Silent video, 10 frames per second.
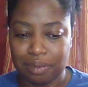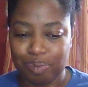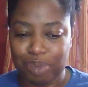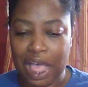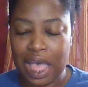
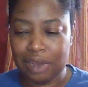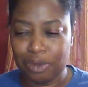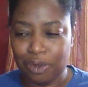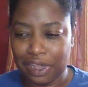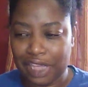plot
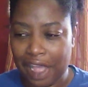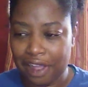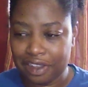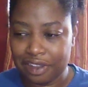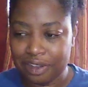or
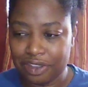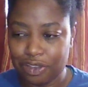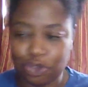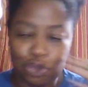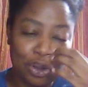characters, the
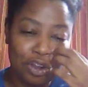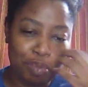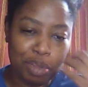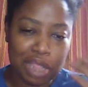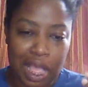shorter
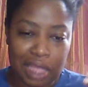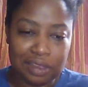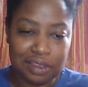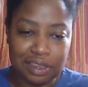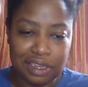
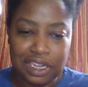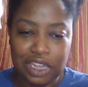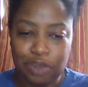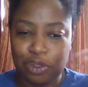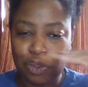plots
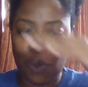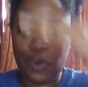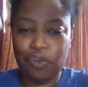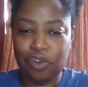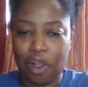with an
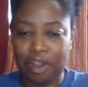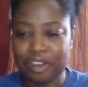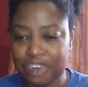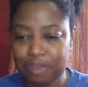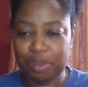
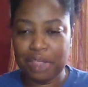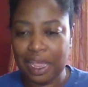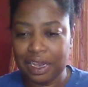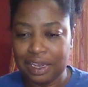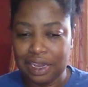overarching
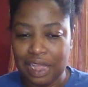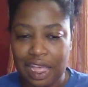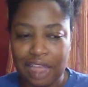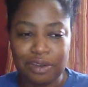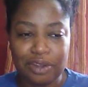plot.
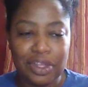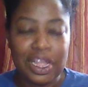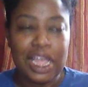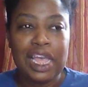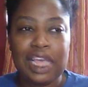I don't know.
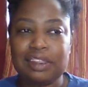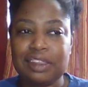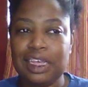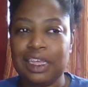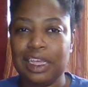It's
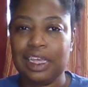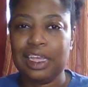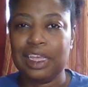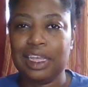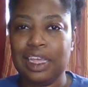like
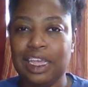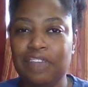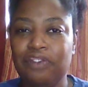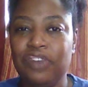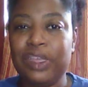
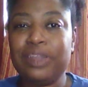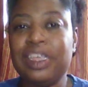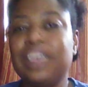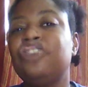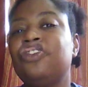it feels
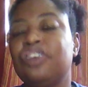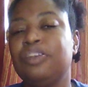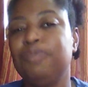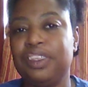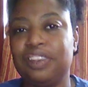like it
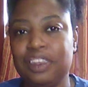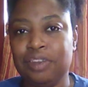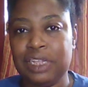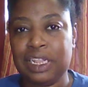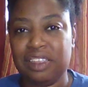should be
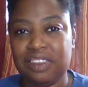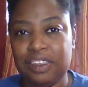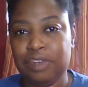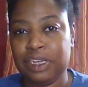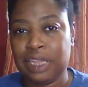
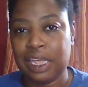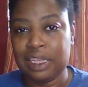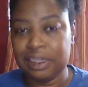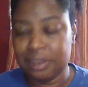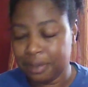
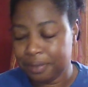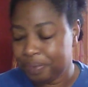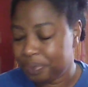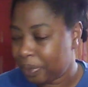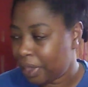serialized.
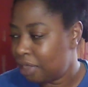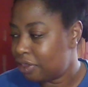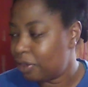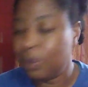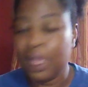So